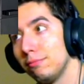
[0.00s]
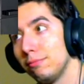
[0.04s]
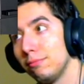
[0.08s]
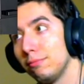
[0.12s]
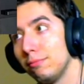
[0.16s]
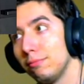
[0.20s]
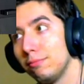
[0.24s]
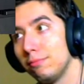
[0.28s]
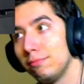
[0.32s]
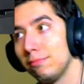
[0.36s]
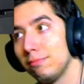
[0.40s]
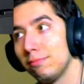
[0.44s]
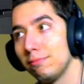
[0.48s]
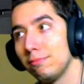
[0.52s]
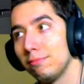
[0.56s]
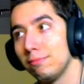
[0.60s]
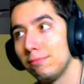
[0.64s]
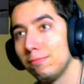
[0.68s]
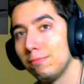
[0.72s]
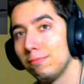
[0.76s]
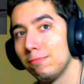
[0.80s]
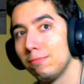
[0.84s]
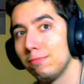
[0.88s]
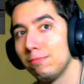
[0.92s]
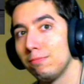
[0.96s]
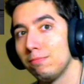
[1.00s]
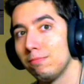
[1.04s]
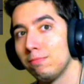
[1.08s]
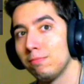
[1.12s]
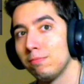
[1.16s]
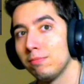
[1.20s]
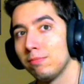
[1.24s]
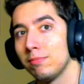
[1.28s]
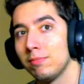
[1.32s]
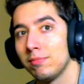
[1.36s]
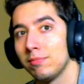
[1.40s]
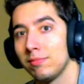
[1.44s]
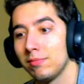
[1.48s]

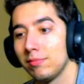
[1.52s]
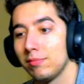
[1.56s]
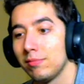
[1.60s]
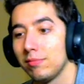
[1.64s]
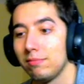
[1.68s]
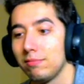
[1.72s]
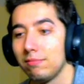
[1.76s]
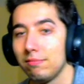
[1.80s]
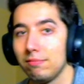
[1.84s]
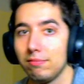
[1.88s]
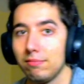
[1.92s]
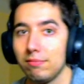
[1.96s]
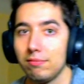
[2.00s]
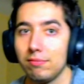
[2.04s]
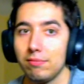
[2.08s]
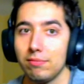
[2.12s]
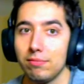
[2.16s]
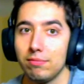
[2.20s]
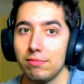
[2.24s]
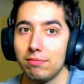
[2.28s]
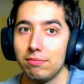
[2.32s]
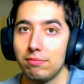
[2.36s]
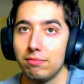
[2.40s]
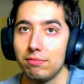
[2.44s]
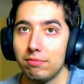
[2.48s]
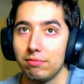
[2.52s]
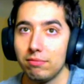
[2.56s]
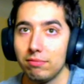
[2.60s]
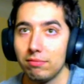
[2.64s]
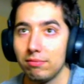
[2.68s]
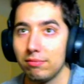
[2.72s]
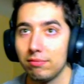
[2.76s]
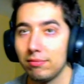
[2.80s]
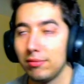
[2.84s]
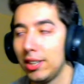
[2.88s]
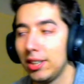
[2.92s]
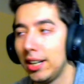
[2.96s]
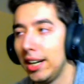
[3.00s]
There's nowhere to run. Come quietly or we will
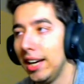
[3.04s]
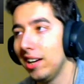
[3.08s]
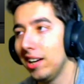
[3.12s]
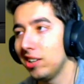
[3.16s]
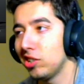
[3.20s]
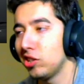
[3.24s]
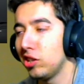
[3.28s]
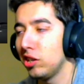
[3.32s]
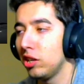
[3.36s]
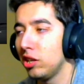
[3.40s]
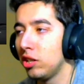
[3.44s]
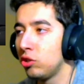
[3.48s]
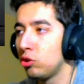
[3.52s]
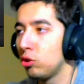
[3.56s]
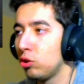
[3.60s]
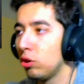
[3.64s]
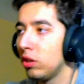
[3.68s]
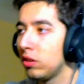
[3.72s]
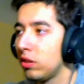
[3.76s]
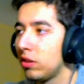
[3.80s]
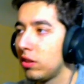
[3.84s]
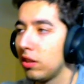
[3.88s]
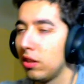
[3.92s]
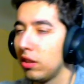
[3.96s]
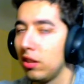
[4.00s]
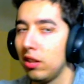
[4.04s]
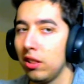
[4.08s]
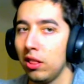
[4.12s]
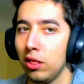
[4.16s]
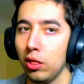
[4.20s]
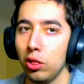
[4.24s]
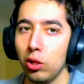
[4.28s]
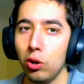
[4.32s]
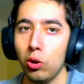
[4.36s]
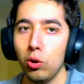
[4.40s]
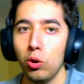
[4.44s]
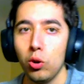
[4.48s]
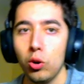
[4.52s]
be forced. I actually enjoyed
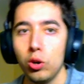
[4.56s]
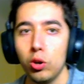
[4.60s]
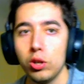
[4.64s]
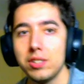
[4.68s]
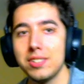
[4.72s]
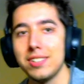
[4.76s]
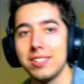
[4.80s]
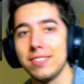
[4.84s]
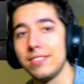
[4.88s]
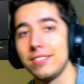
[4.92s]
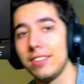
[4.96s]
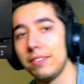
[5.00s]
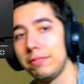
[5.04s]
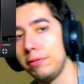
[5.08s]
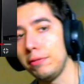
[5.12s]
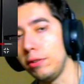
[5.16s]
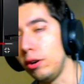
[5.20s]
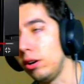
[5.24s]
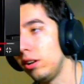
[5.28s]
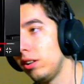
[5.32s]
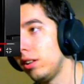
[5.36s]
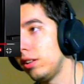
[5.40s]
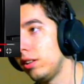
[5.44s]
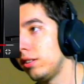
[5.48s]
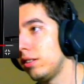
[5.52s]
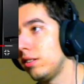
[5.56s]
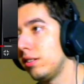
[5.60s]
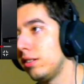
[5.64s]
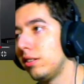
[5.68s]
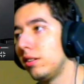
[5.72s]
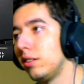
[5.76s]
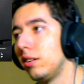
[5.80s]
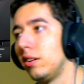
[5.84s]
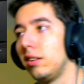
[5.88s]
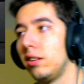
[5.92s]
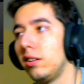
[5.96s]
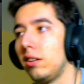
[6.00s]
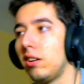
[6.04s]
Lords of the Fallen
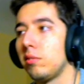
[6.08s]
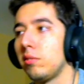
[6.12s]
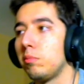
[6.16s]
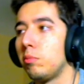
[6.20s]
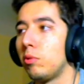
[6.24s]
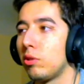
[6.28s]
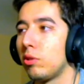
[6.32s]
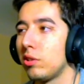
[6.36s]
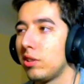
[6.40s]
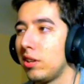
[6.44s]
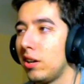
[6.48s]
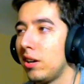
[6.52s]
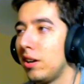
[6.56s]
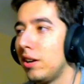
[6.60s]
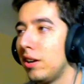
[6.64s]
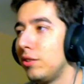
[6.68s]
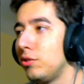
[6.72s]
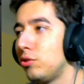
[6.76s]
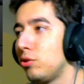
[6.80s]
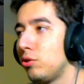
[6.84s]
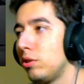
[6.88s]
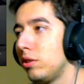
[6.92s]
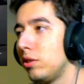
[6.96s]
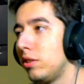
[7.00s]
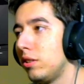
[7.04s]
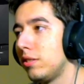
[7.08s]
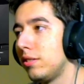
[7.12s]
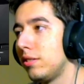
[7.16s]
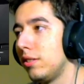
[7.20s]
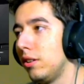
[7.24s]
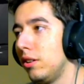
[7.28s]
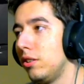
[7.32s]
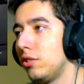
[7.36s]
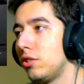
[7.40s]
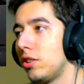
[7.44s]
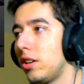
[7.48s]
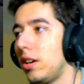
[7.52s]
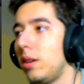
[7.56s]
a lot more than I enjoyed the
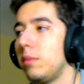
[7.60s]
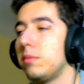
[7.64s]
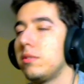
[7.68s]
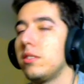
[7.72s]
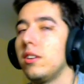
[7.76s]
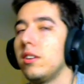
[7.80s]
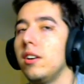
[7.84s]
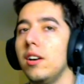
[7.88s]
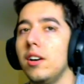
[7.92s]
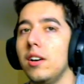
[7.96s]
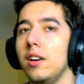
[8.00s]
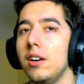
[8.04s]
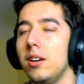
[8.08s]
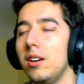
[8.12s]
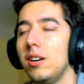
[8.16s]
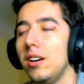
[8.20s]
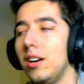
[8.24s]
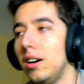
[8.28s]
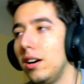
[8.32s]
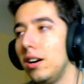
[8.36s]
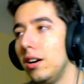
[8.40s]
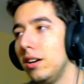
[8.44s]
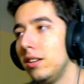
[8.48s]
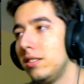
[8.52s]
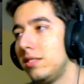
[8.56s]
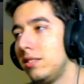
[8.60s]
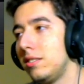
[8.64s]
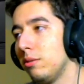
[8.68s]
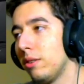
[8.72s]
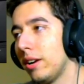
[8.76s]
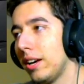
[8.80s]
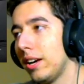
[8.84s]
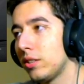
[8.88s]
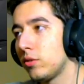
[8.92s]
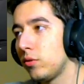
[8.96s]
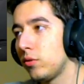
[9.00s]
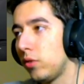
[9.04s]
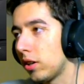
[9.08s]
Surge games. Uh, it still
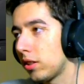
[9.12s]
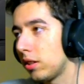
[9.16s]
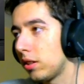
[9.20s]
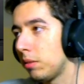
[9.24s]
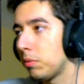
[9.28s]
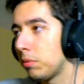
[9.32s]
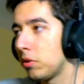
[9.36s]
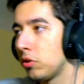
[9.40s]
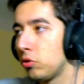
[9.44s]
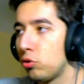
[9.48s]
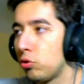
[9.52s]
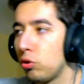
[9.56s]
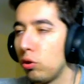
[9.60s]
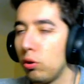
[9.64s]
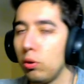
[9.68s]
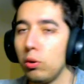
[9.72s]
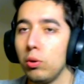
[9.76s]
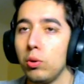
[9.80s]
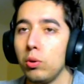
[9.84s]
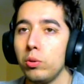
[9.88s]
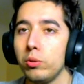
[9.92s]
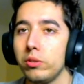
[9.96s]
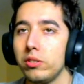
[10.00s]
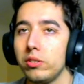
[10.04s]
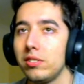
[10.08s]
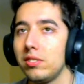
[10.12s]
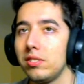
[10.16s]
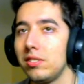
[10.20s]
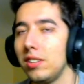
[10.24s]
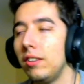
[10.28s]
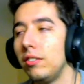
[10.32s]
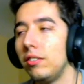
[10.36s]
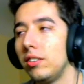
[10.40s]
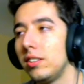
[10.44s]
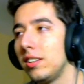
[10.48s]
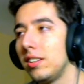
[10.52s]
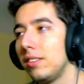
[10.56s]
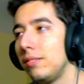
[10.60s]
has fucked up controls,
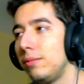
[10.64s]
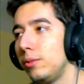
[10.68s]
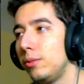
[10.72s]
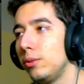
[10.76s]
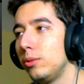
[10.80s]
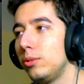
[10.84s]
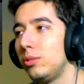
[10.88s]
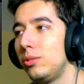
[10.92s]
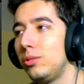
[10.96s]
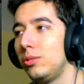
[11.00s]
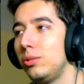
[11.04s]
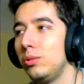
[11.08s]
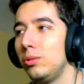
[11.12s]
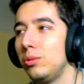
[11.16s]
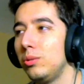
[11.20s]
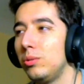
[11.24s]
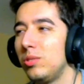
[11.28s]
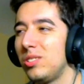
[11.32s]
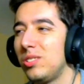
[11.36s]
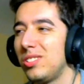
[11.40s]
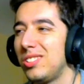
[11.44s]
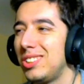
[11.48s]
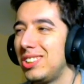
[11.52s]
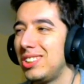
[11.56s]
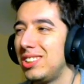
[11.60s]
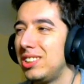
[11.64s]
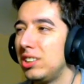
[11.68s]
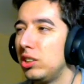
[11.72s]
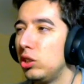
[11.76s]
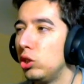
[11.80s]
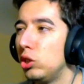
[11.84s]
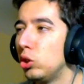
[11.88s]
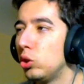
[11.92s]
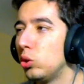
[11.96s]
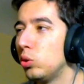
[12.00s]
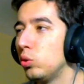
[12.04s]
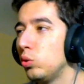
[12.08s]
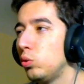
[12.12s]
everything feels too
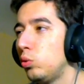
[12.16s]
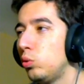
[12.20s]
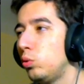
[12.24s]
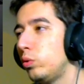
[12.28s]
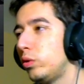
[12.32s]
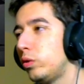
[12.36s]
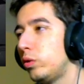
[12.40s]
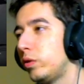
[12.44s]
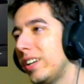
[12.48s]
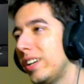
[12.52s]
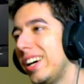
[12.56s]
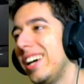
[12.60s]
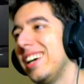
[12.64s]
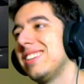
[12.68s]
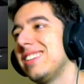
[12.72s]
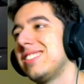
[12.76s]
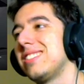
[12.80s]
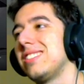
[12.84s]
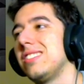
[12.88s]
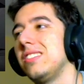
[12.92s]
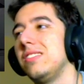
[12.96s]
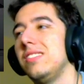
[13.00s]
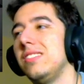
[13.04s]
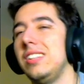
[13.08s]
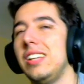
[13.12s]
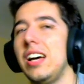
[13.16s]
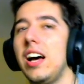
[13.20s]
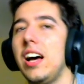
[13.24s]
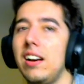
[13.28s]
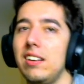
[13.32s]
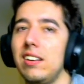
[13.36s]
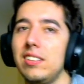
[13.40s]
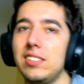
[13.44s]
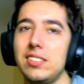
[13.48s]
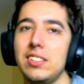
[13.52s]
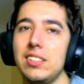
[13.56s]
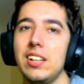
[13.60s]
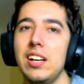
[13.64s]
slow, too fast
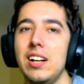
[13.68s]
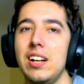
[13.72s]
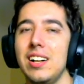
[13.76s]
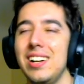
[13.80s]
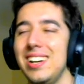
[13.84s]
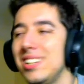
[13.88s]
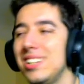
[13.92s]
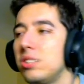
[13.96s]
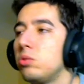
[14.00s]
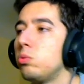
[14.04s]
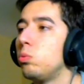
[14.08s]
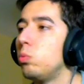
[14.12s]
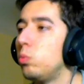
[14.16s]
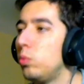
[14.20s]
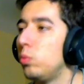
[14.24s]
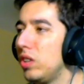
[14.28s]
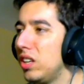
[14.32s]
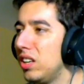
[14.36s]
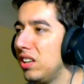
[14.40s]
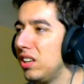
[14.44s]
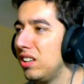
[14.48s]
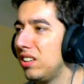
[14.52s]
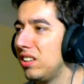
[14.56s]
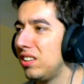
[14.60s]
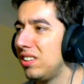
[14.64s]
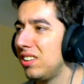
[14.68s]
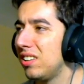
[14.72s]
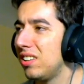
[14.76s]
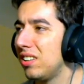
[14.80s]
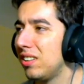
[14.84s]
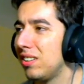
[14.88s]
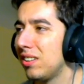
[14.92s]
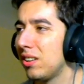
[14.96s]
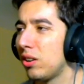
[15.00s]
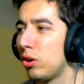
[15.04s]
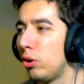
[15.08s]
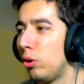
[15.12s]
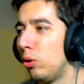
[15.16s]
sometimes. It's weird
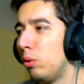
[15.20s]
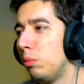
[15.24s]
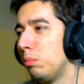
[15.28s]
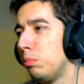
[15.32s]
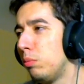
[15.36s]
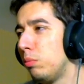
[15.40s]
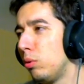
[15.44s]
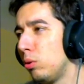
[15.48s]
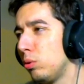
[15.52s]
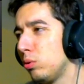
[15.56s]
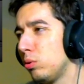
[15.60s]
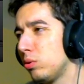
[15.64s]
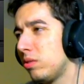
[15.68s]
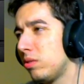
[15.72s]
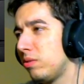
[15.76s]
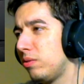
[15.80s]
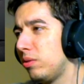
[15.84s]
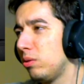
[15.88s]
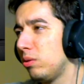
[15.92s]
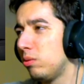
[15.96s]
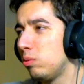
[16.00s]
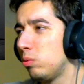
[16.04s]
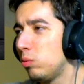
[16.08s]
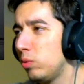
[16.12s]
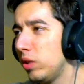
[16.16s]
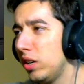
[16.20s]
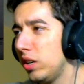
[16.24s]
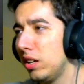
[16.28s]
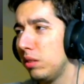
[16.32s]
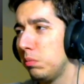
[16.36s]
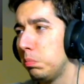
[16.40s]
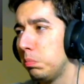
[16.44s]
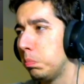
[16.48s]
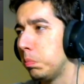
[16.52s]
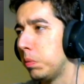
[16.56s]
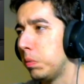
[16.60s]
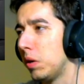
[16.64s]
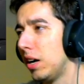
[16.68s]
combos feel weird,
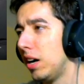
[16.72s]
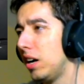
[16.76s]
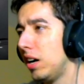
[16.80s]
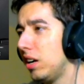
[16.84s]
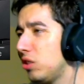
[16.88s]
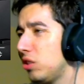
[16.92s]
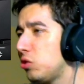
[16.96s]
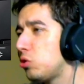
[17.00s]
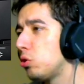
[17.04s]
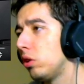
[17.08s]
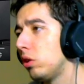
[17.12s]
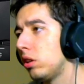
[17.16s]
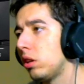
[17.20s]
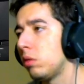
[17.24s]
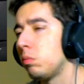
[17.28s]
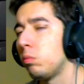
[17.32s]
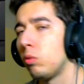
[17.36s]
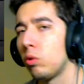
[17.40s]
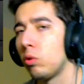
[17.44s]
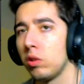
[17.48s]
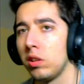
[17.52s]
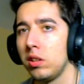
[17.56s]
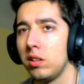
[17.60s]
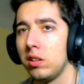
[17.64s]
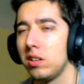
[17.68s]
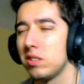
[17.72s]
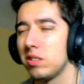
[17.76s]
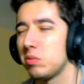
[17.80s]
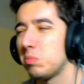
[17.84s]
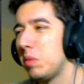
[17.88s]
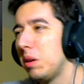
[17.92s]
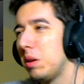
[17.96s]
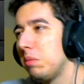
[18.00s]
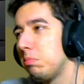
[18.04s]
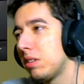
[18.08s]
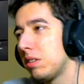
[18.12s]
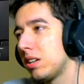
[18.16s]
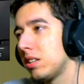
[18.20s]
but I enjoyed it more than this.
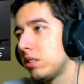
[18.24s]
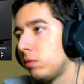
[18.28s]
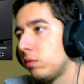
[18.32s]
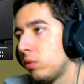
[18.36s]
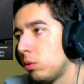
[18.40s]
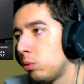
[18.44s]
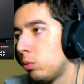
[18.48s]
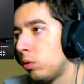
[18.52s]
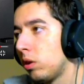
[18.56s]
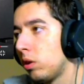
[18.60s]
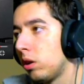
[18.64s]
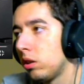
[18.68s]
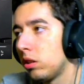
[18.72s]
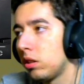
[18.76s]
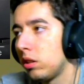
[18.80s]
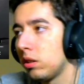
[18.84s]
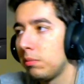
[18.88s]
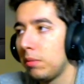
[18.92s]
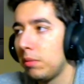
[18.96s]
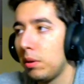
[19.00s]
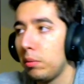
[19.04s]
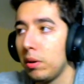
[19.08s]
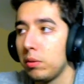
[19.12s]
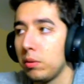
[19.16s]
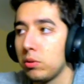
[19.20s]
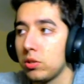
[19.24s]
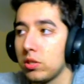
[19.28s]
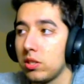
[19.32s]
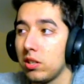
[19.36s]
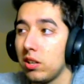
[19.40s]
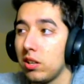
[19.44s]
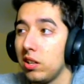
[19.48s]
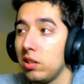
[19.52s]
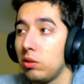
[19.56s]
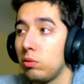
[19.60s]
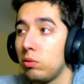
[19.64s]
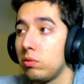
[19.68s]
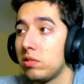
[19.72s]
Maybe because of the word. Maybe I'm just
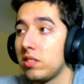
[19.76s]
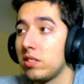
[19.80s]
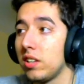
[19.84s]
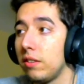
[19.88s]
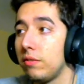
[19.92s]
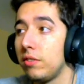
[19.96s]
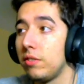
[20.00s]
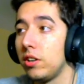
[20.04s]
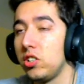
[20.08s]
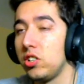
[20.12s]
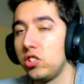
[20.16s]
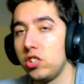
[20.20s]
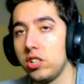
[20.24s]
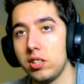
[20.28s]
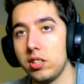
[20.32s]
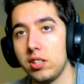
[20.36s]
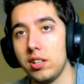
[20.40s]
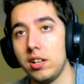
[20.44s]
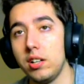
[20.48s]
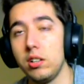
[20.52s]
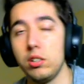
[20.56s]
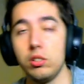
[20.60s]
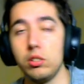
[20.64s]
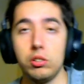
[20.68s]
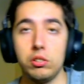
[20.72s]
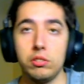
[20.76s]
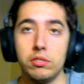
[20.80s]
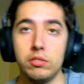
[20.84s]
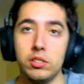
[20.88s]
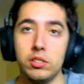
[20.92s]
not into sci-fi shit. I don't know.